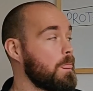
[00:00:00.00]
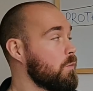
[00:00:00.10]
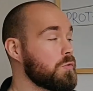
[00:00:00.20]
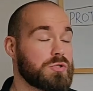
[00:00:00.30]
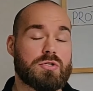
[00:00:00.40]

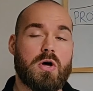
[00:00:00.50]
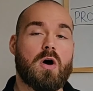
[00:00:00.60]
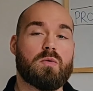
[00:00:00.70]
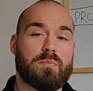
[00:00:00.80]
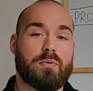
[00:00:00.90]
We'll
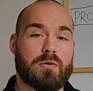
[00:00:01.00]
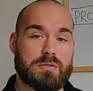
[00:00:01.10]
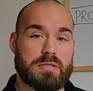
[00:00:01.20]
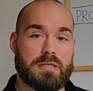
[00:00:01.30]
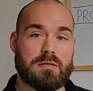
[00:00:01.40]
start with
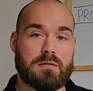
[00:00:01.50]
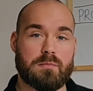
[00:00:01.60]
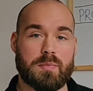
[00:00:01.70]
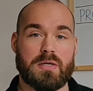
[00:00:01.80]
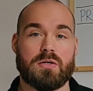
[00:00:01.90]
protein
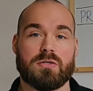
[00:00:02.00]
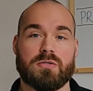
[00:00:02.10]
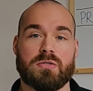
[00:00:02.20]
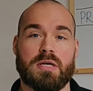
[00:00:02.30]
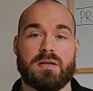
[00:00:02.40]

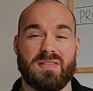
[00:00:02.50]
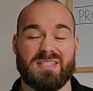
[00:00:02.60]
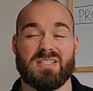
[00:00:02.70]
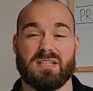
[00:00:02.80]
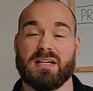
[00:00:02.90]
because
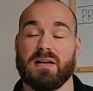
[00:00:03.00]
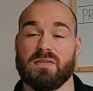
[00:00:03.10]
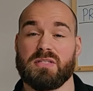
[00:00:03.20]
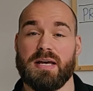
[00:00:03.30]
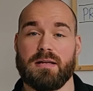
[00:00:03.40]
this is, like I've
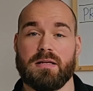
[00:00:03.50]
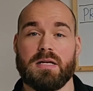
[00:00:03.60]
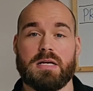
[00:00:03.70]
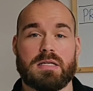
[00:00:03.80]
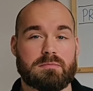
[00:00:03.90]
said,
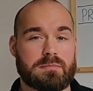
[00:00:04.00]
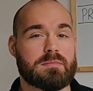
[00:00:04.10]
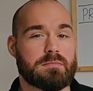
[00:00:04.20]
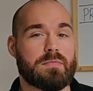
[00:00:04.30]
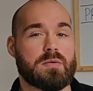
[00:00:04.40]

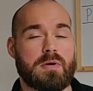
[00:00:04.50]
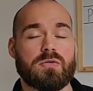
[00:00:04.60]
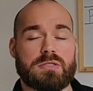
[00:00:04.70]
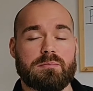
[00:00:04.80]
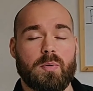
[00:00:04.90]
the
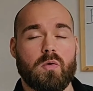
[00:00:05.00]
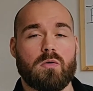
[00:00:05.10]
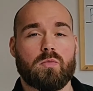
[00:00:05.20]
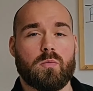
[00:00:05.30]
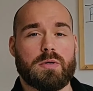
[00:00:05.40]
most
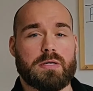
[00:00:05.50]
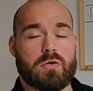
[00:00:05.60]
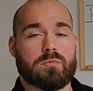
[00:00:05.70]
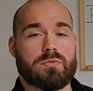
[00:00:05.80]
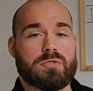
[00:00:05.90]
important one when it
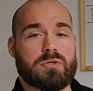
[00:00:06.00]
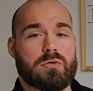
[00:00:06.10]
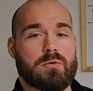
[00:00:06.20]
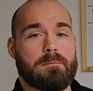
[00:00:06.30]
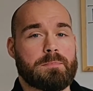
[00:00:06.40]
comes
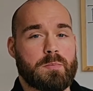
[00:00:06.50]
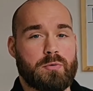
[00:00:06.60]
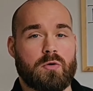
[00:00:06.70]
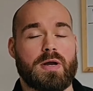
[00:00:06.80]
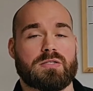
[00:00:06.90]
to
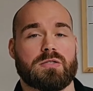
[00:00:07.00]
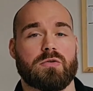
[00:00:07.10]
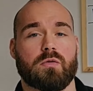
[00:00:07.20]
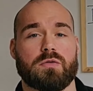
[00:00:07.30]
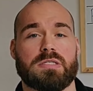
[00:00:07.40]
progressing
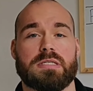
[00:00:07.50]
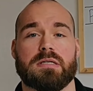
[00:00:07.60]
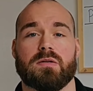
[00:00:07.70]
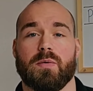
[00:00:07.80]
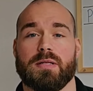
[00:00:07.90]
your physique
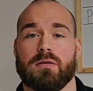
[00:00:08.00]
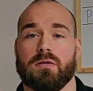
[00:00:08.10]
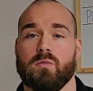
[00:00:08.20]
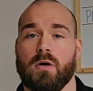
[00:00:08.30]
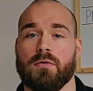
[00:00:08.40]
in the way that
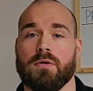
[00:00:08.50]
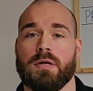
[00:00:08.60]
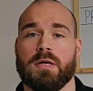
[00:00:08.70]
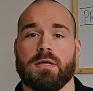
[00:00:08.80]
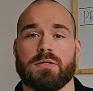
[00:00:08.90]
you want.
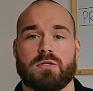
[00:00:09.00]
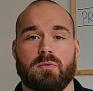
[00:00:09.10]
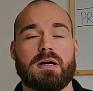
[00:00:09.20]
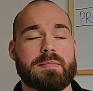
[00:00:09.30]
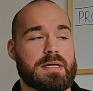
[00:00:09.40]

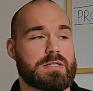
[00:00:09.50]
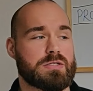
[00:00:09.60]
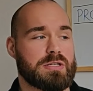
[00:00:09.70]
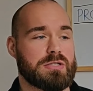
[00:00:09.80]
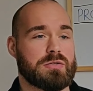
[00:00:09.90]
So I make a
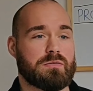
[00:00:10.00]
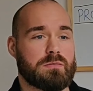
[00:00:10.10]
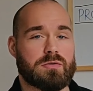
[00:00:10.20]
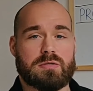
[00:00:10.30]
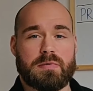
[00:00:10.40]
suggestion for
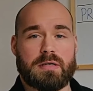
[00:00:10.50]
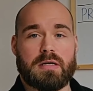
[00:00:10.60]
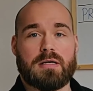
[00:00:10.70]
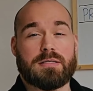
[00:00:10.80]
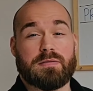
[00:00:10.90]
most of my
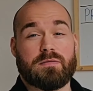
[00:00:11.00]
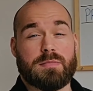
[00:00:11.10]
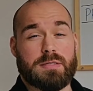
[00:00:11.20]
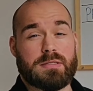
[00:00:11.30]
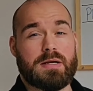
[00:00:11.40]
clients and for
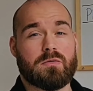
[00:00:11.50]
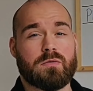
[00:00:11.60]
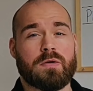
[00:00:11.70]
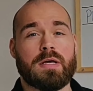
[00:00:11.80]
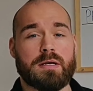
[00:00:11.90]

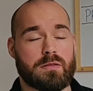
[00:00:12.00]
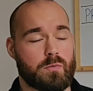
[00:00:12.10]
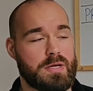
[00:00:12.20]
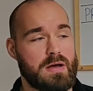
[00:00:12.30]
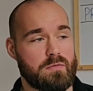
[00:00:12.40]
myself that
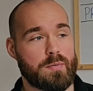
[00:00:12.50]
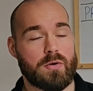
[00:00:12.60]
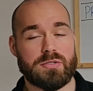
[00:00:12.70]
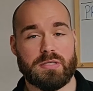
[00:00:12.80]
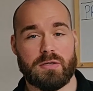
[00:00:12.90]
we have a
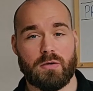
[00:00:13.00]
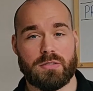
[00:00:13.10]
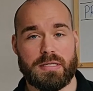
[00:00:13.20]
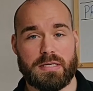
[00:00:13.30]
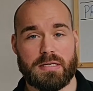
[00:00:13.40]
protein
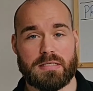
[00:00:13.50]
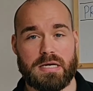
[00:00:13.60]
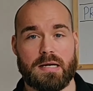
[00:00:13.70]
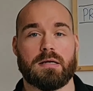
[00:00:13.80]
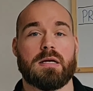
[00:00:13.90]
content in our
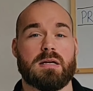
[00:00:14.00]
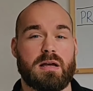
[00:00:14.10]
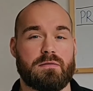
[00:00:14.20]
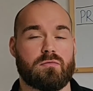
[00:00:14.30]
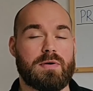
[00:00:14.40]
diet
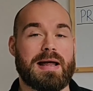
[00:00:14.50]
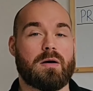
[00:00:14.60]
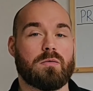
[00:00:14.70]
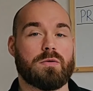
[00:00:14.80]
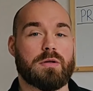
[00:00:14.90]
of
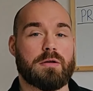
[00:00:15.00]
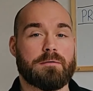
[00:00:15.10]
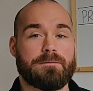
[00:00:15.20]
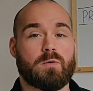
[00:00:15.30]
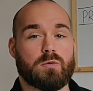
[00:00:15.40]
around
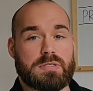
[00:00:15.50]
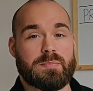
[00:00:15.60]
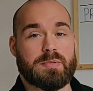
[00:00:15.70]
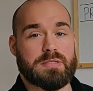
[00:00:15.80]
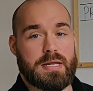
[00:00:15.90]

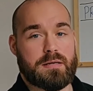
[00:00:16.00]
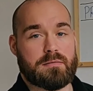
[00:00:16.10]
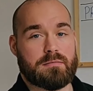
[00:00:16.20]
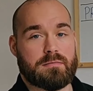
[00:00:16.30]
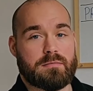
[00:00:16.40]
40%.
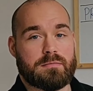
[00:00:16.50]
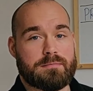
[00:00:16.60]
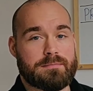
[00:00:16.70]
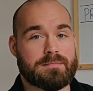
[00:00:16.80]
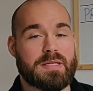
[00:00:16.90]

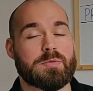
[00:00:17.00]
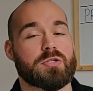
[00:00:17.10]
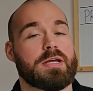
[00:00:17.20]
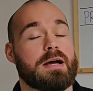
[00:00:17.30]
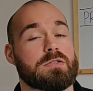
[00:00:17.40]
Let me
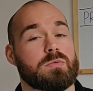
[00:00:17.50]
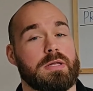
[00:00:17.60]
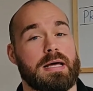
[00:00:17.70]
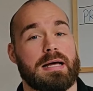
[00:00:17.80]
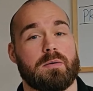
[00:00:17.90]
show you how to work
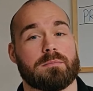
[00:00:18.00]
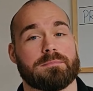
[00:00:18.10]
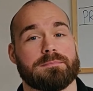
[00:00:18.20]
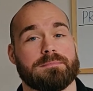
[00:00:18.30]
that out.